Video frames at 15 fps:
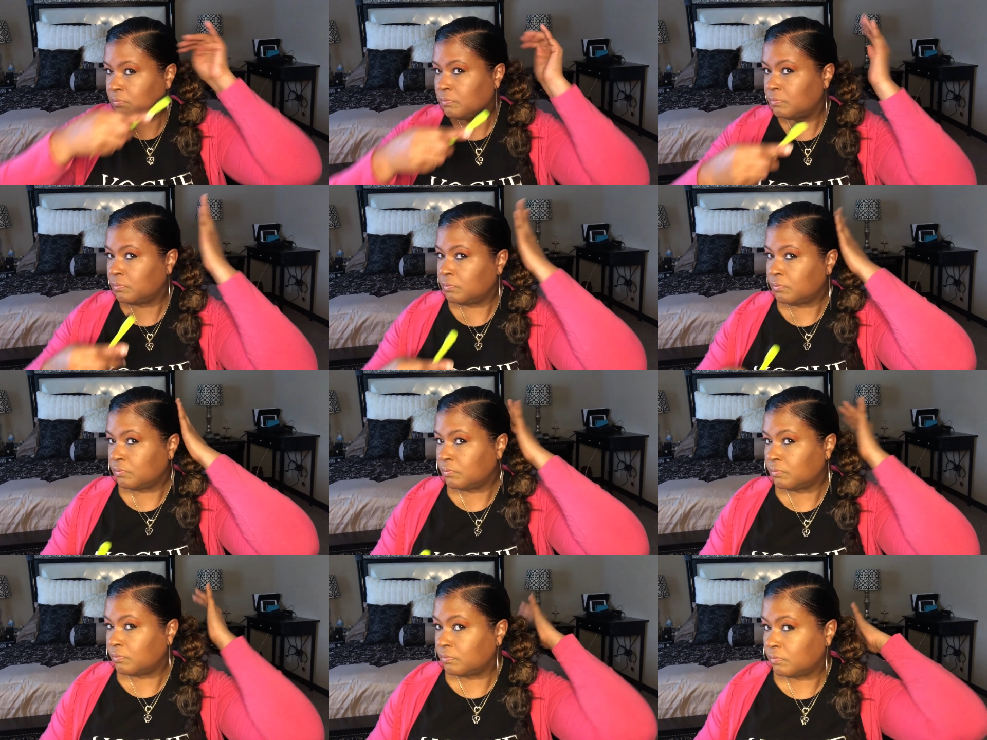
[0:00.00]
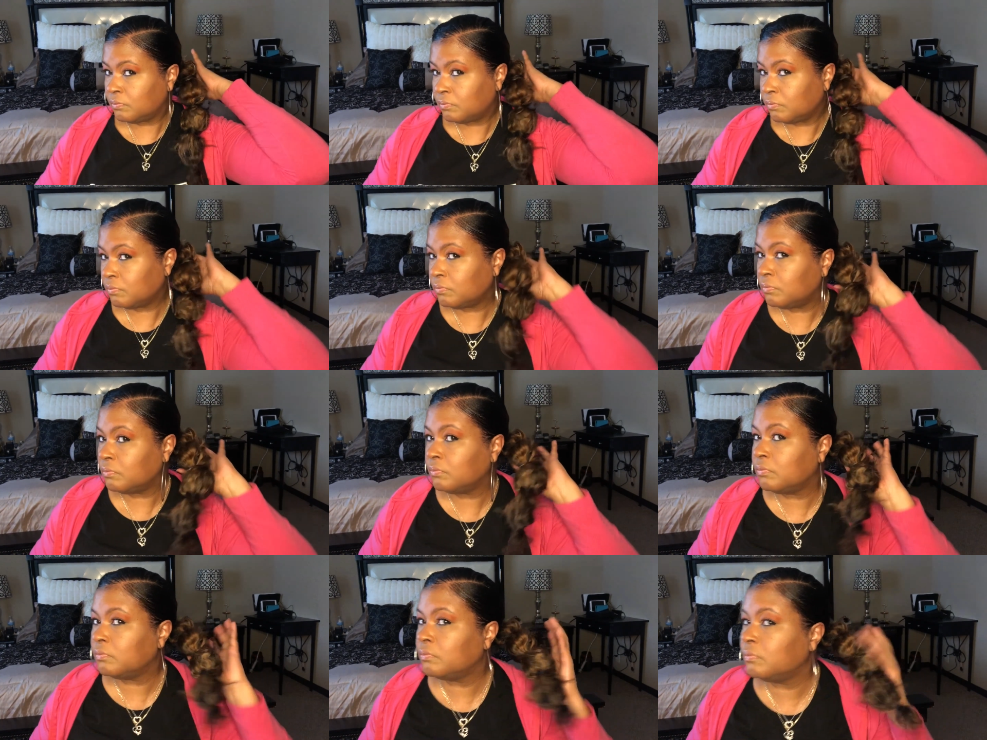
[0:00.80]

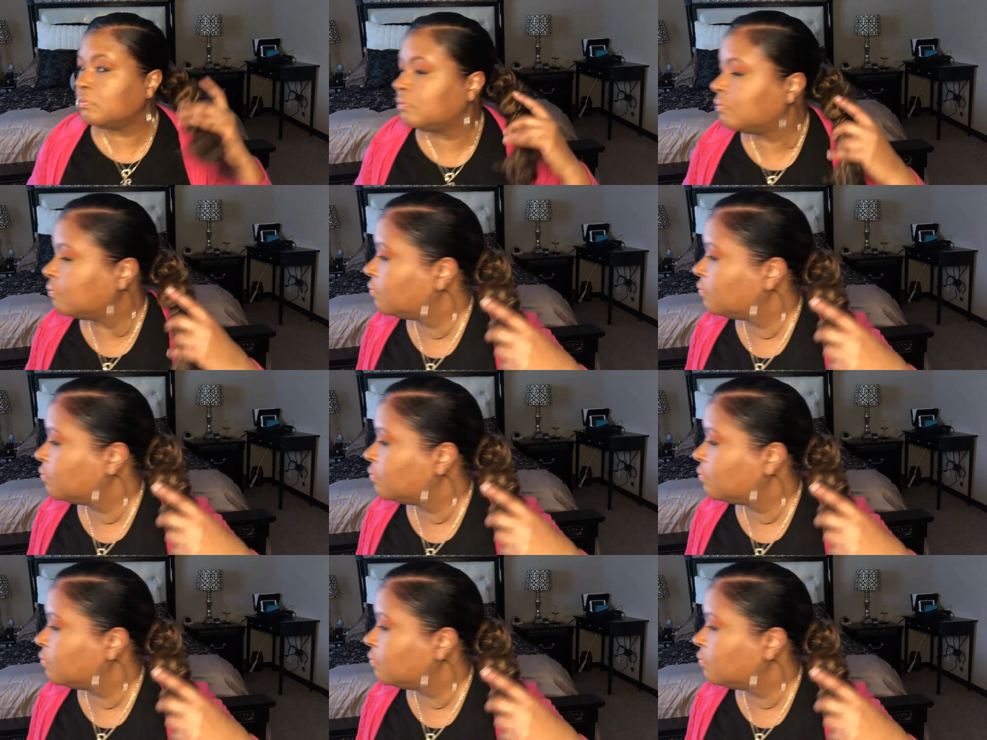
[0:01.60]
[no speech]